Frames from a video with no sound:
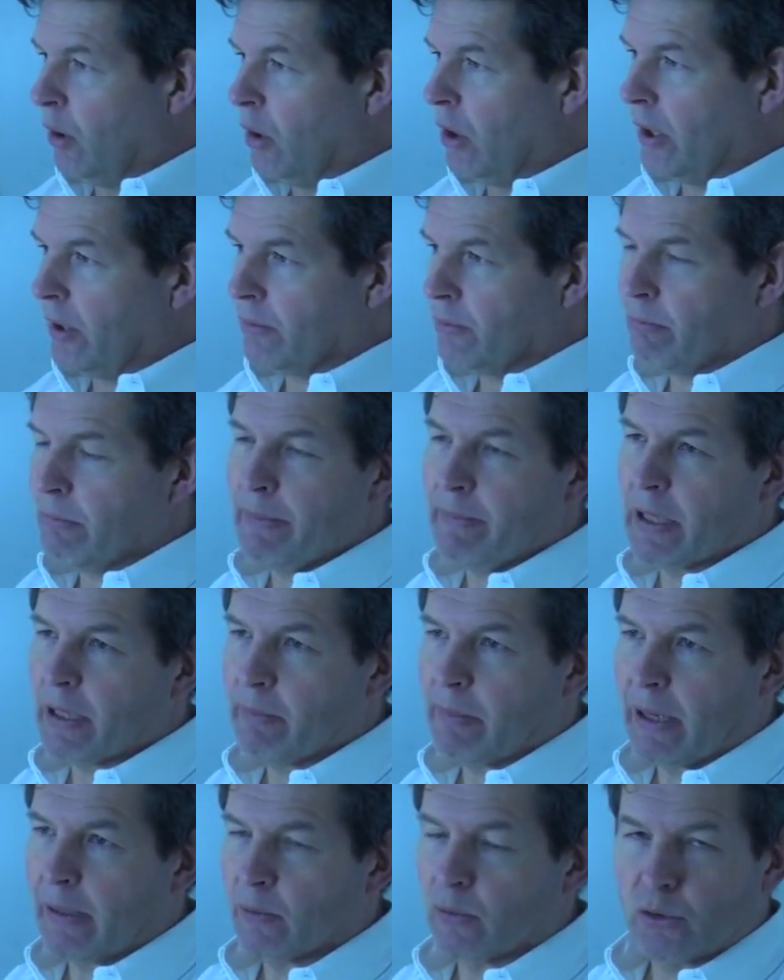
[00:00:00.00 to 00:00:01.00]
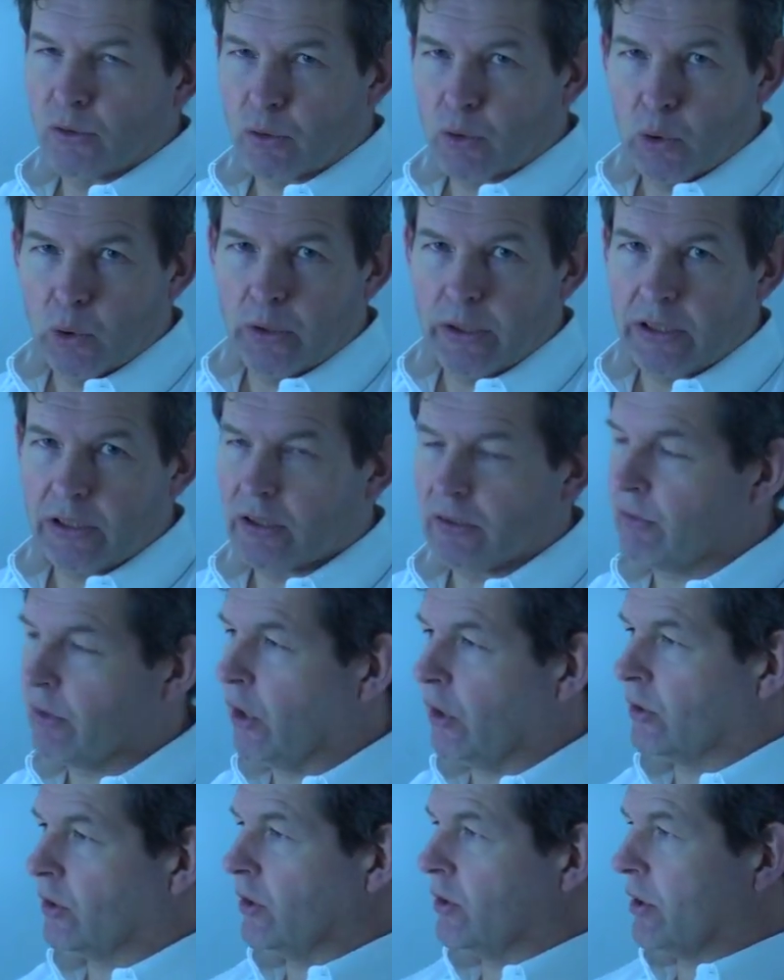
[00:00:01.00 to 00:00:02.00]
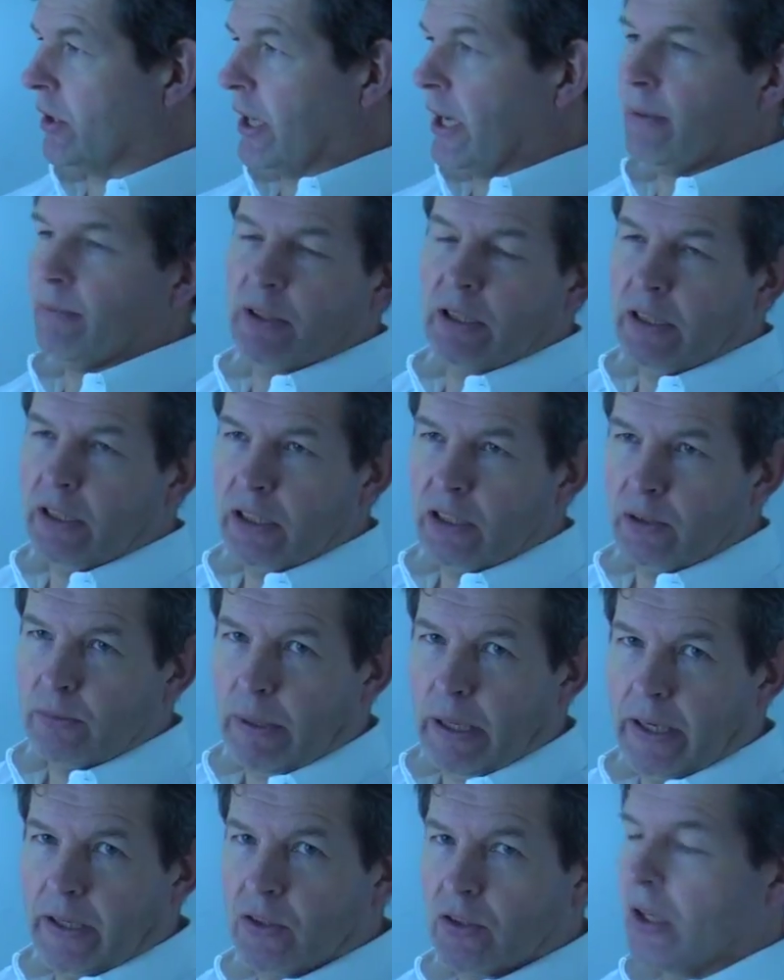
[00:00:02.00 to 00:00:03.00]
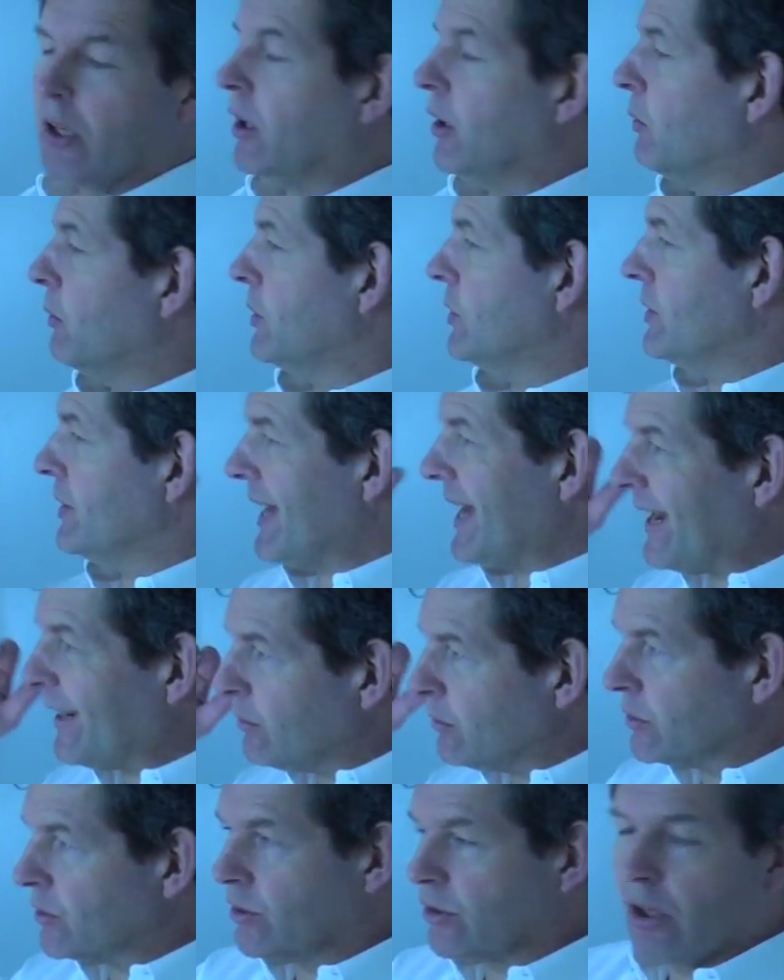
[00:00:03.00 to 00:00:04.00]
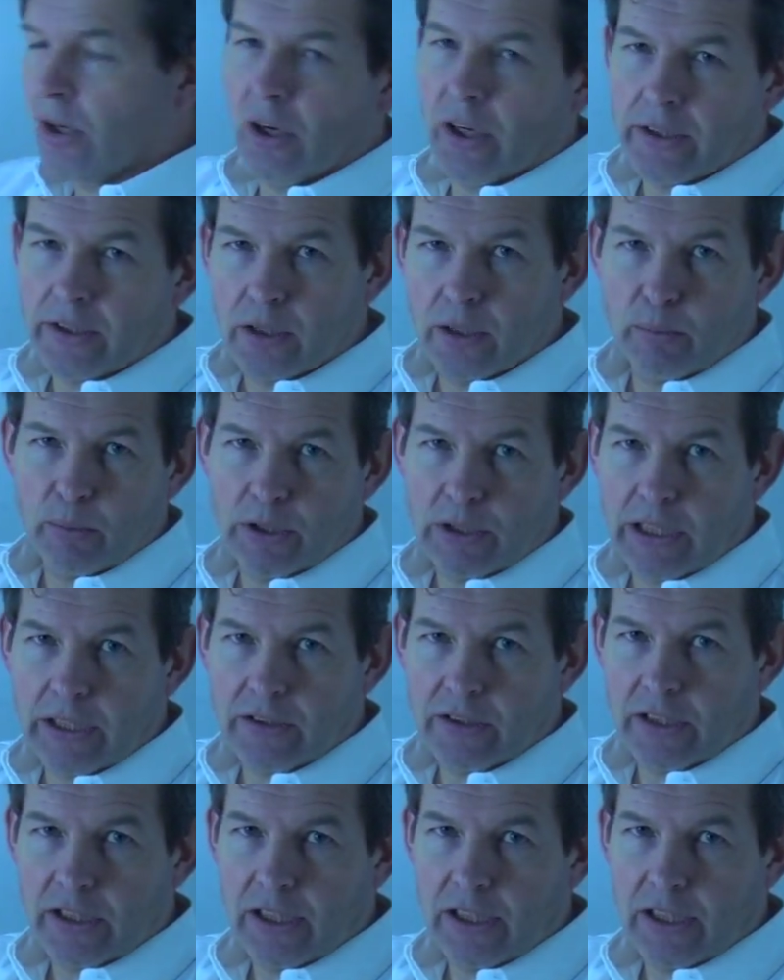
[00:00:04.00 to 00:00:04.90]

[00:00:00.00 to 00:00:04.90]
and mimic panels for all these devices are kept in this space, which is outside the protected